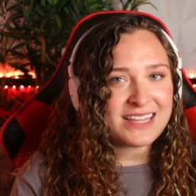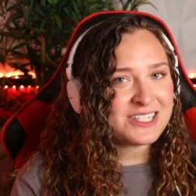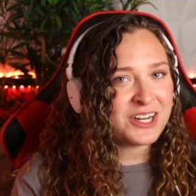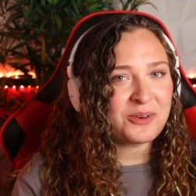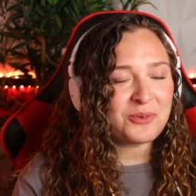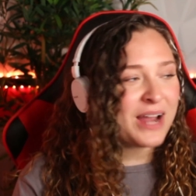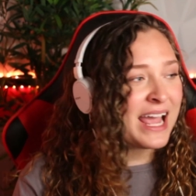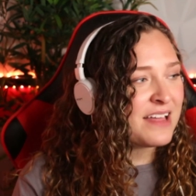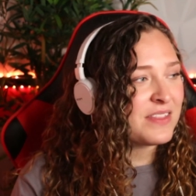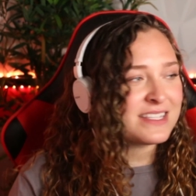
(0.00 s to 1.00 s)
That's not a
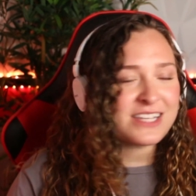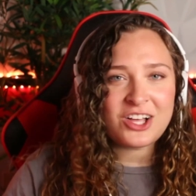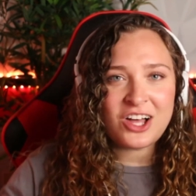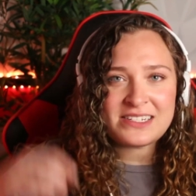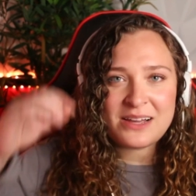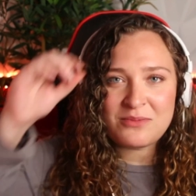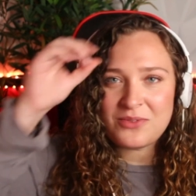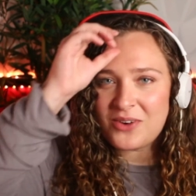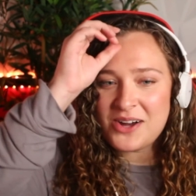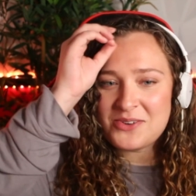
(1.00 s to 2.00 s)
rant, that's a goddamn
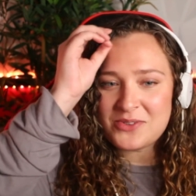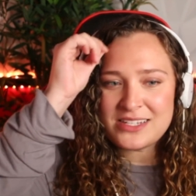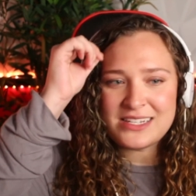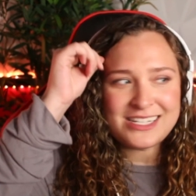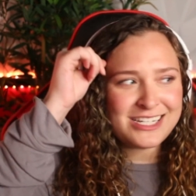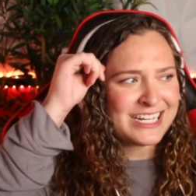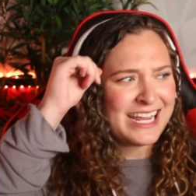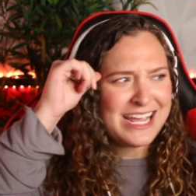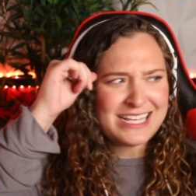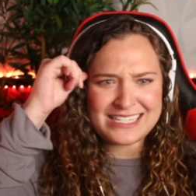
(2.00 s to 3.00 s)
roast.
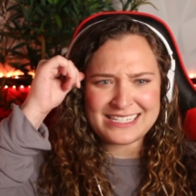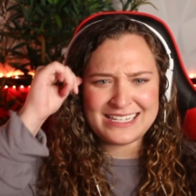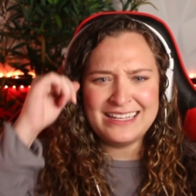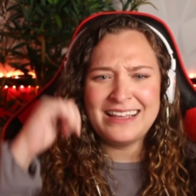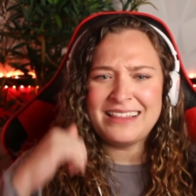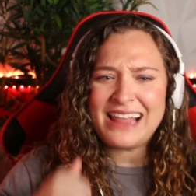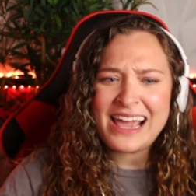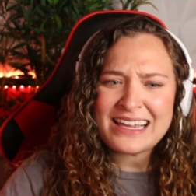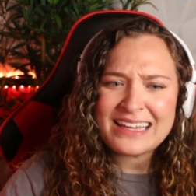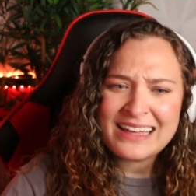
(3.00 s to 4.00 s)
Jeez,
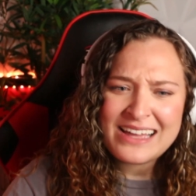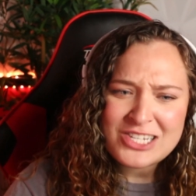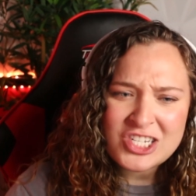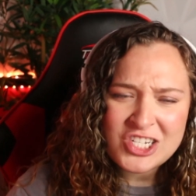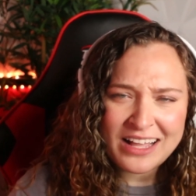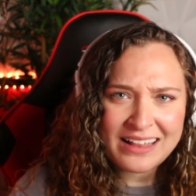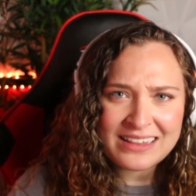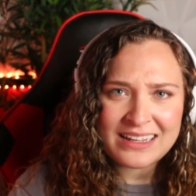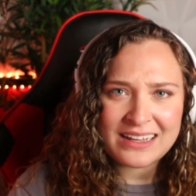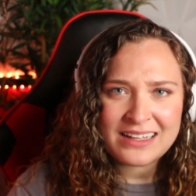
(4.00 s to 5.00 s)
like
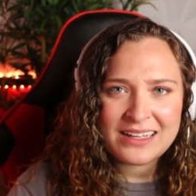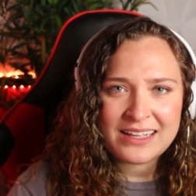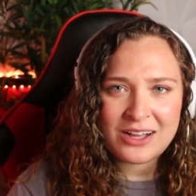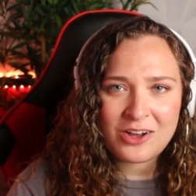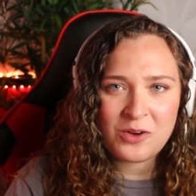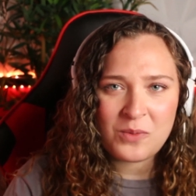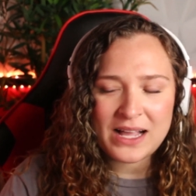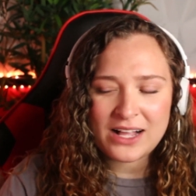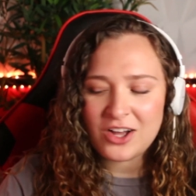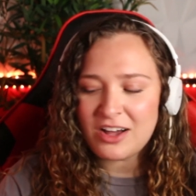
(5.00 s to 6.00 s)
chill. Oh
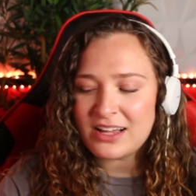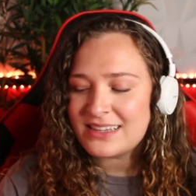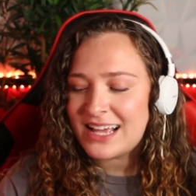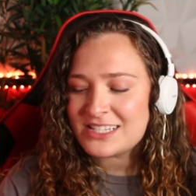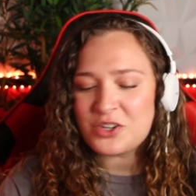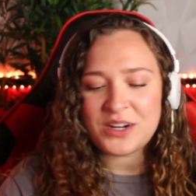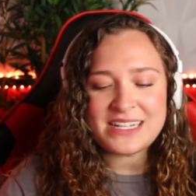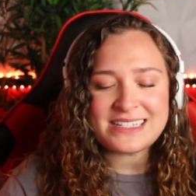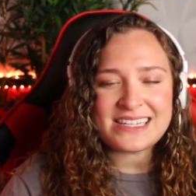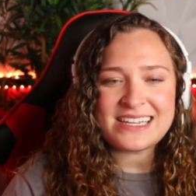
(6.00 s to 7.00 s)
my God, that's
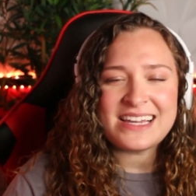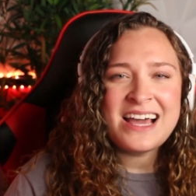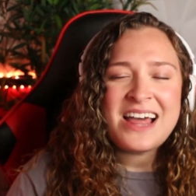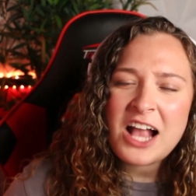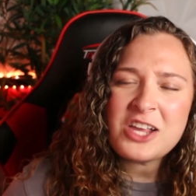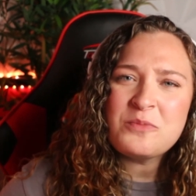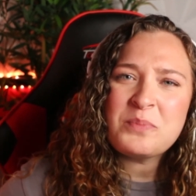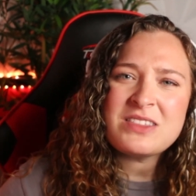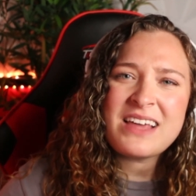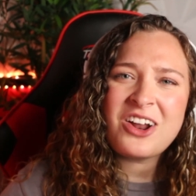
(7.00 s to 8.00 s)
crazy. And you
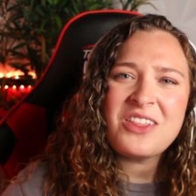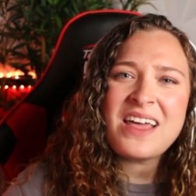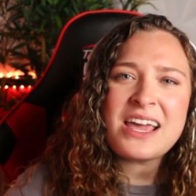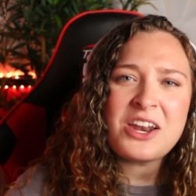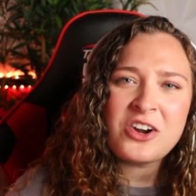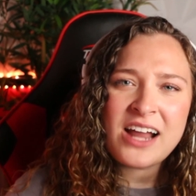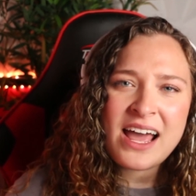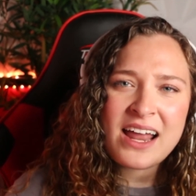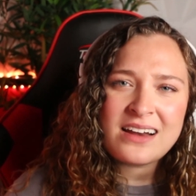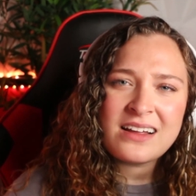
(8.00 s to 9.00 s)
put that on the
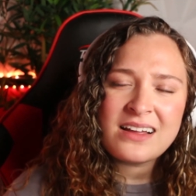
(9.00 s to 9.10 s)
internet